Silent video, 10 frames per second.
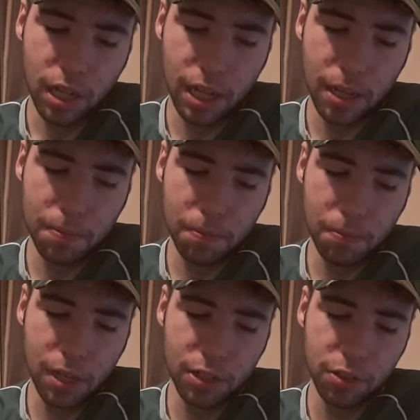And
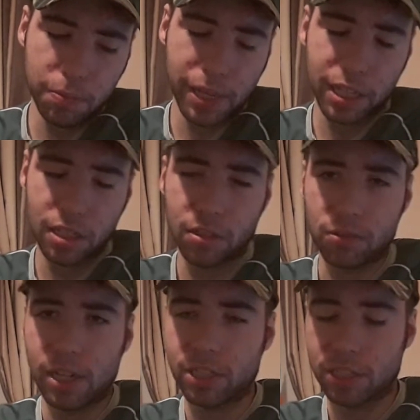do make you
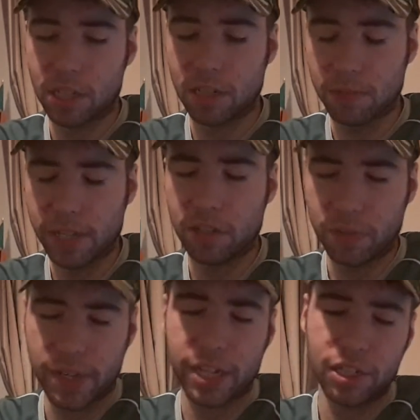question in a way your
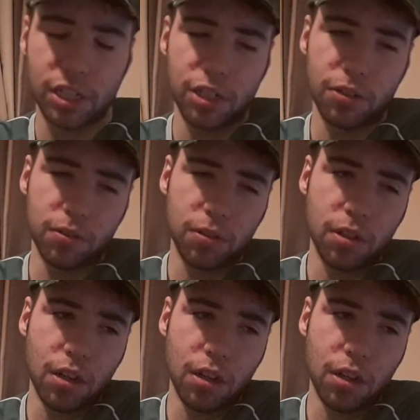fate too,